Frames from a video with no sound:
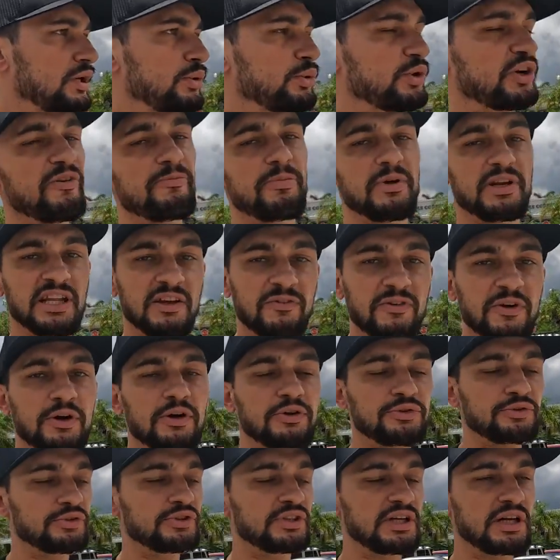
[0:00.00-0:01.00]
would have been
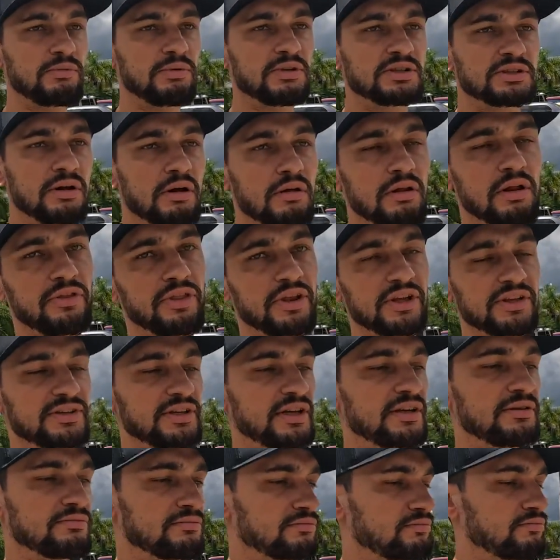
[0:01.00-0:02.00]
difficult to deal with all of
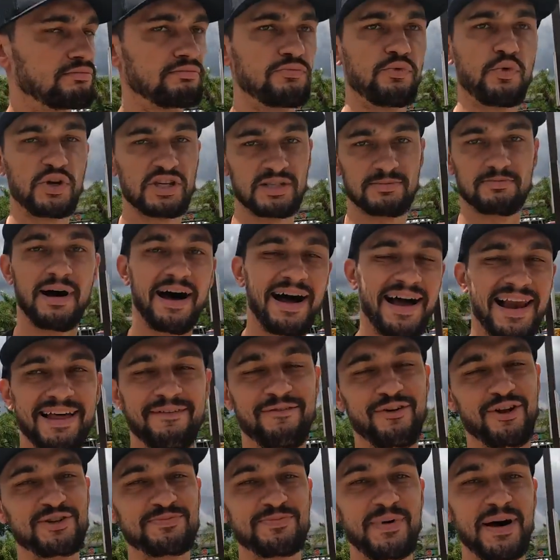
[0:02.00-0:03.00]
this in with my
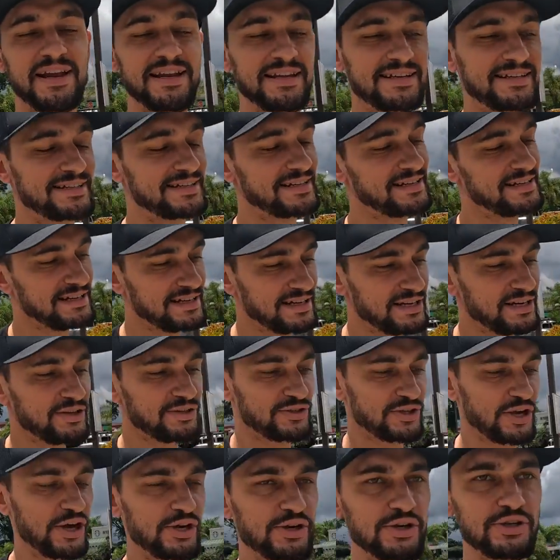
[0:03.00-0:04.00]
level of Spanish.
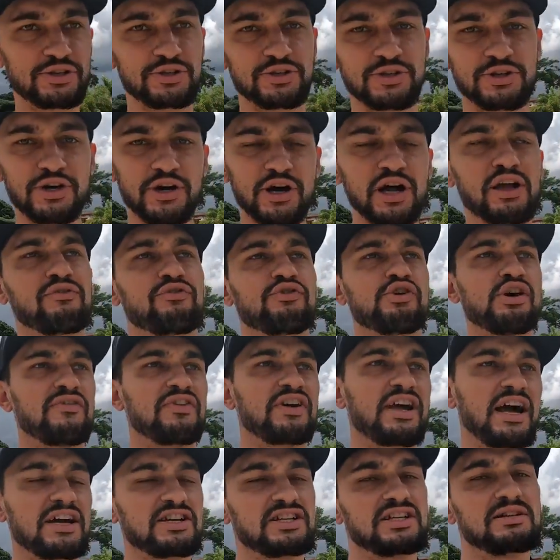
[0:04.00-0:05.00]
So good to know if you
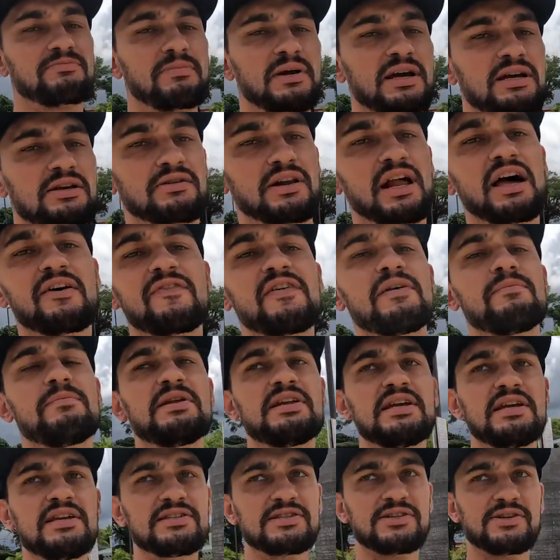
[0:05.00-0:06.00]
have cash, it make your life a
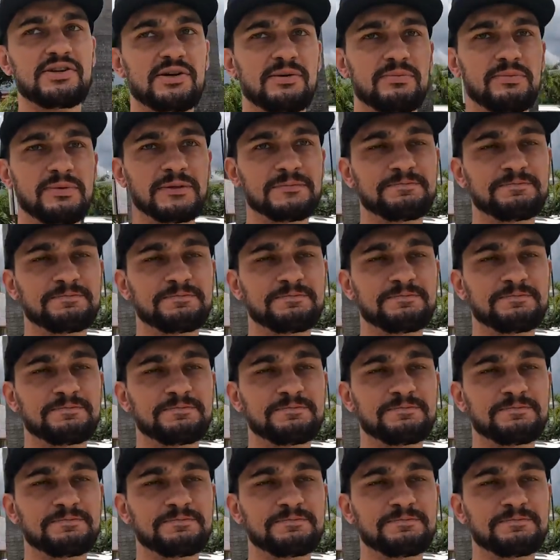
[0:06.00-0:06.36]
bit easier. How